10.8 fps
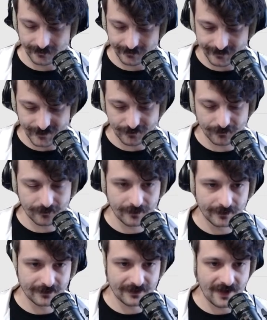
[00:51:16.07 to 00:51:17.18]
to
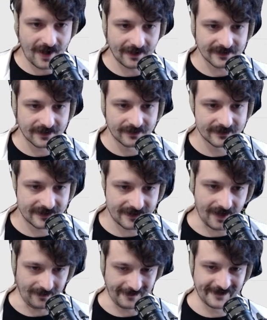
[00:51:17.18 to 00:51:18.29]
not
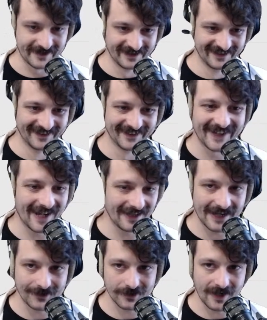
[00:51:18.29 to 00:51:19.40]
standard. And
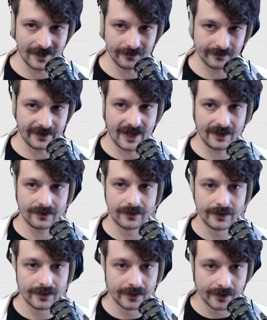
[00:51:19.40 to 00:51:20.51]
that should handle that.
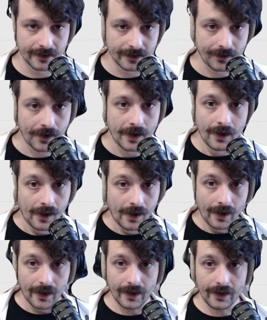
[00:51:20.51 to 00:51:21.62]

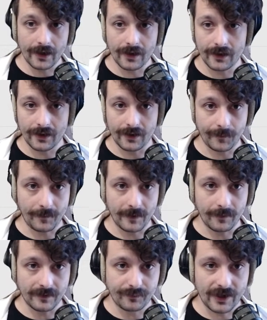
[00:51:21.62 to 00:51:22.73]

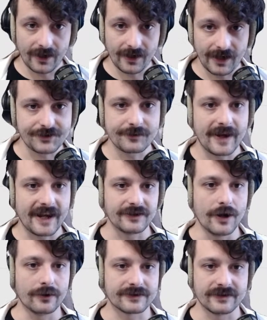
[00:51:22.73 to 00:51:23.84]
I should make
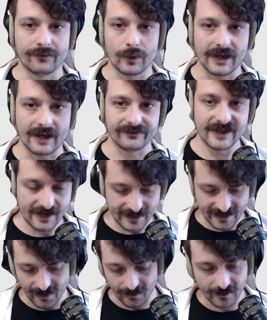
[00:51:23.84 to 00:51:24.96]
notes of what I've done
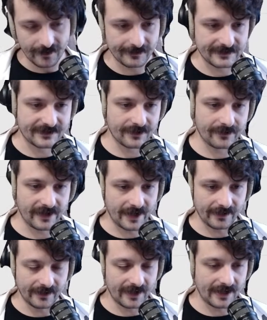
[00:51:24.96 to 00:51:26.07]
here so
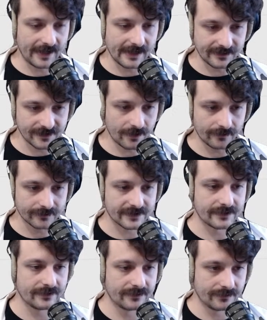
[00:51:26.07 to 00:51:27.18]
that I
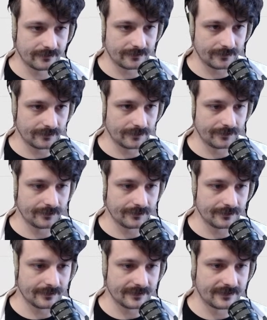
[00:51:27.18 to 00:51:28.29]
don't
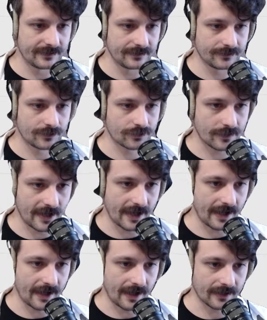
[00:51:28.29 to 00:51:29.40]
lose
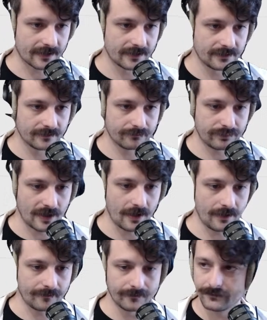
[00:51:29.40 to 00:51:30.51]
track.
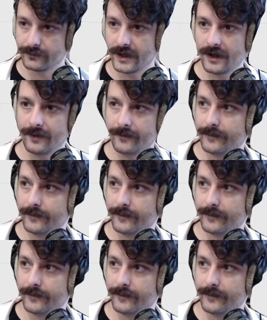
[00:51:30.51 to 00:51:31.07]
Bop, bop.